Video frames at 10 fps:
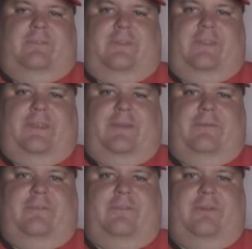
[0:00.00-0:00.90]
when they
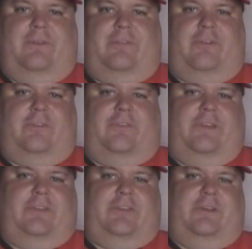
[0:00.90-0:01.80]
were the first
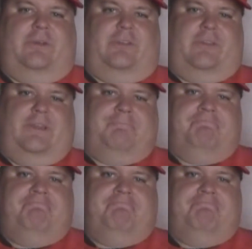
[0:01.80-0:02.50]
Phoenix Coyotes in that